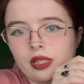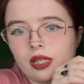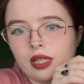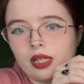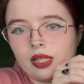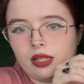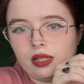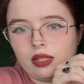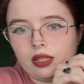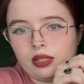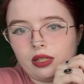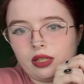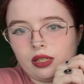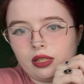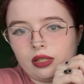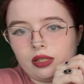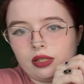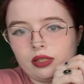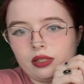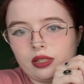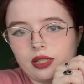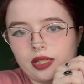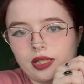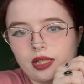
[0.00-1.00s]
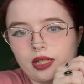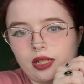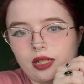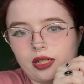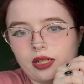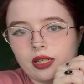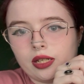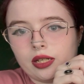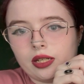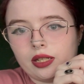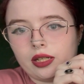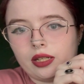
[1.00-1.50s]
And
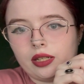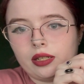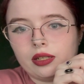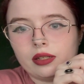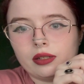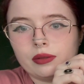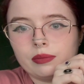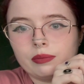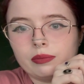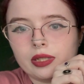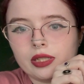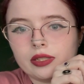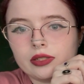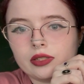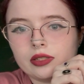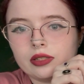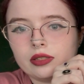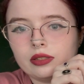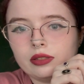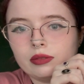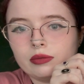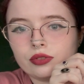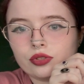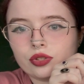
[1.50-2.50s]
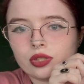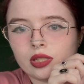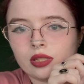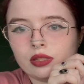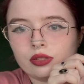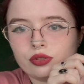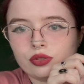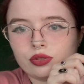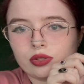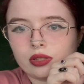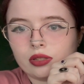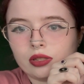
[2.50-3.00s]
I basically was trying to
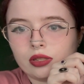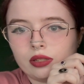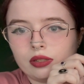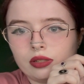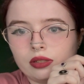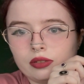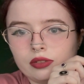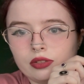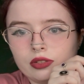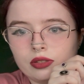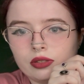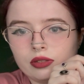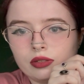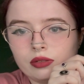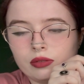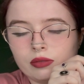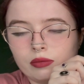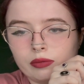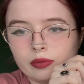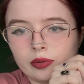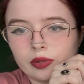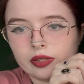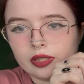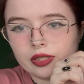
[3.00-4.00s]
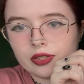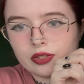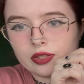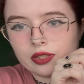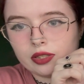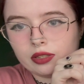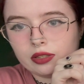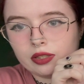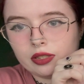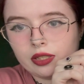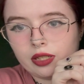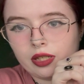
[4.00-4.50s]
draw it
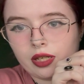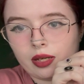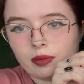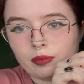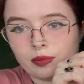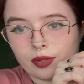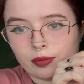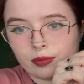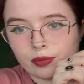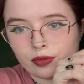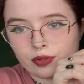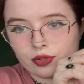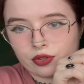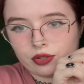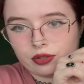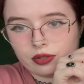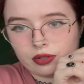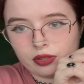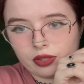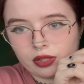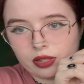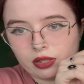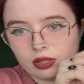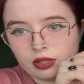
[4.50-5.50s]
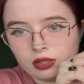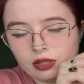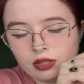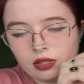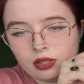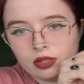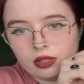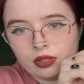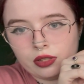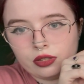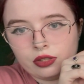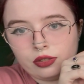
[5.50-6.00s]
realistically and proportionally
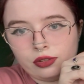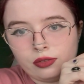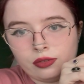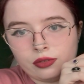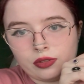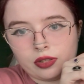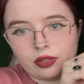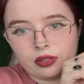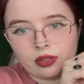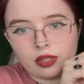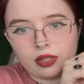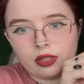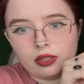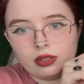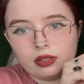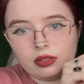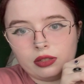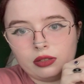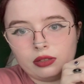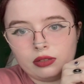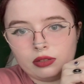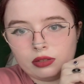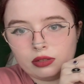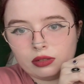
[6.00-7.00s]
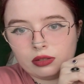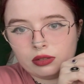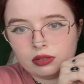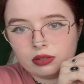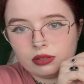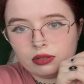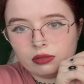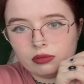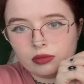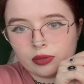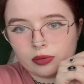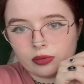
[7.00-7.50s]
using like,
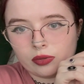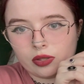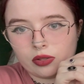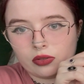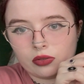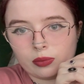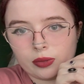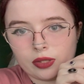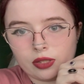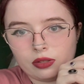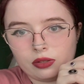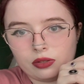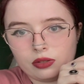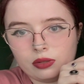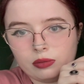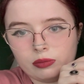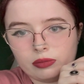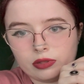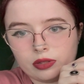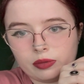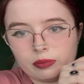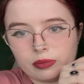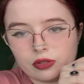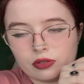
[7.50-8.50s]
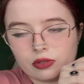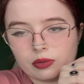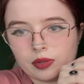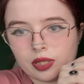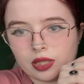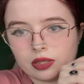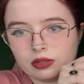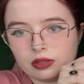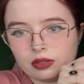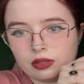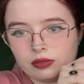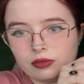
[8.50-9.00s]
what would this be? 2-point
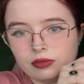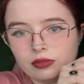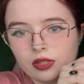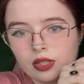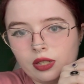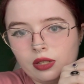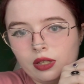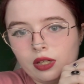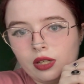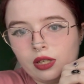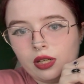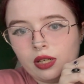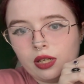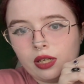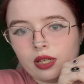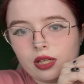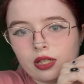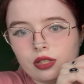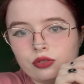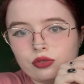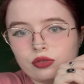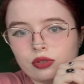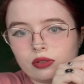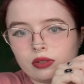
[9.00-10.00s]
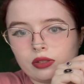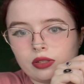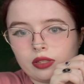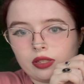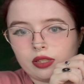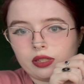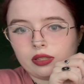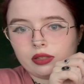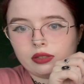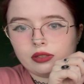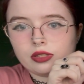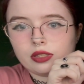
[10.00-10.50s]
perspective, and drawing
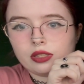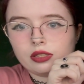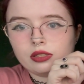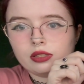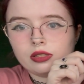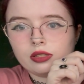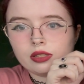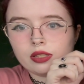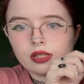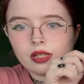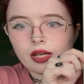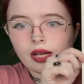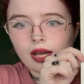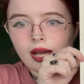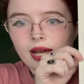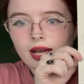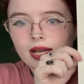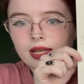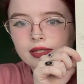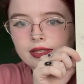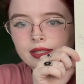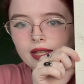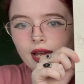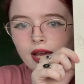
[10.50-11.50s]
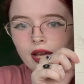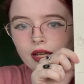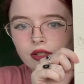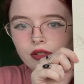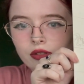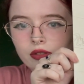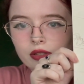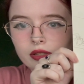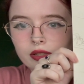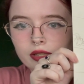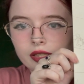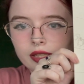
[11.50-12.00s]
it as
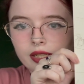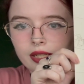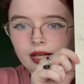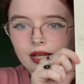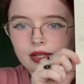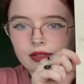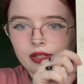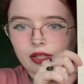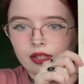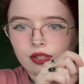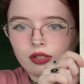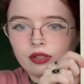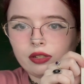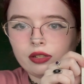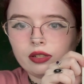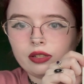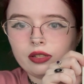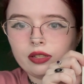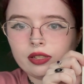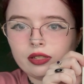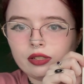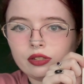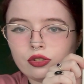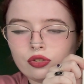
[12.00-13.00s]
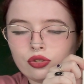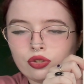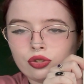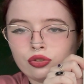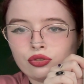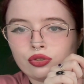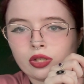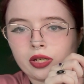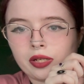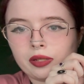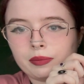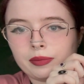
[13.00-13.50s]
accurately as I could to
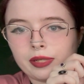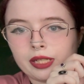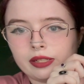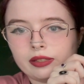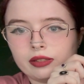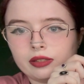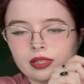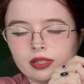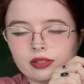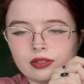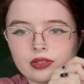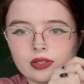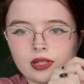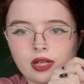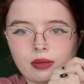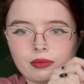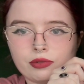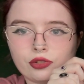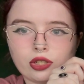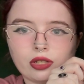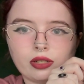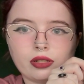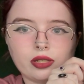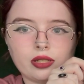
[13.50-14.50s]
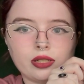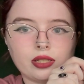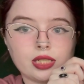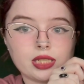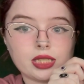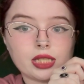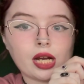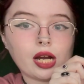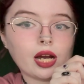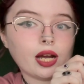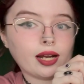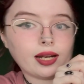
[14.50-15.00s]
try to make it like a snapshot in
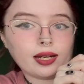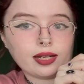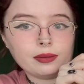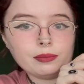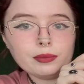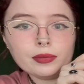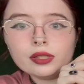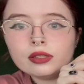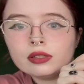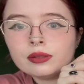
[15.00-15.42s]
time.